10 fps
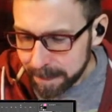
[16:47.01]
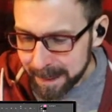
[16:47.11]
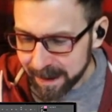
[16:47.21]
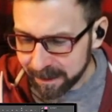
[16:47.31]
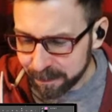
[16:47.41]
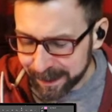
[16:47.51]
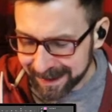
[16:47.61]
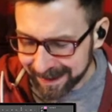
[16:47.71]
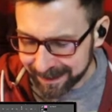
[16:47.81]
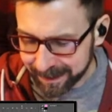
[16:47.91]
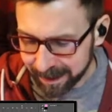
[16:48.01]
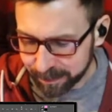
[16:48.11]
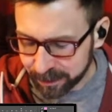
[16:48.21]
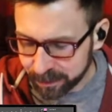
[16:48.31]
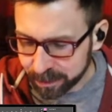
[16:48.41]
If my desktop
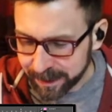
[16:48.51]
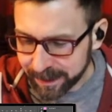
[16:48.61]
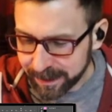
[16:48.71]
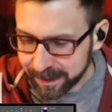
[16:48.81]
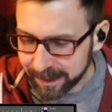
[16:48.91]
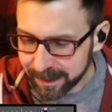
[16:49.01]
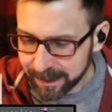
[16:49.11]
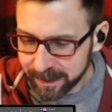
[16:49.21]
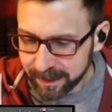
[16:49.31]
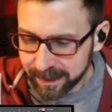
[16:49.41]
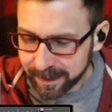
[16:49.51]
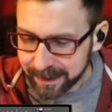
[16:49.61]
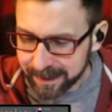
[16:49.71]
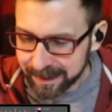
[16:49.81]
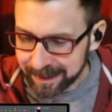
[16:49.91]
screen
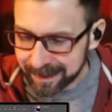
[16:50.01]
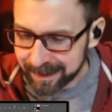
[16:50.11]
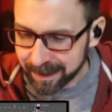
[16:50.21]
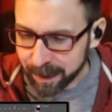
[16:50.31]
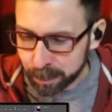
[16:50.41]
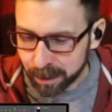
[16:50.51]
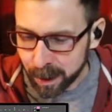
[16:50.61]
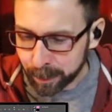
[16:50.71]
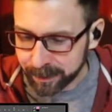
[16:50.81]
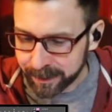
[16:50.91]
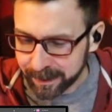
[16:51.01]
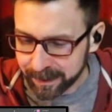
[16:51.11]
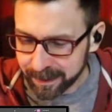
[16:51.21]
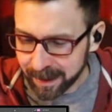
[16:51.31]
is set up properly, because I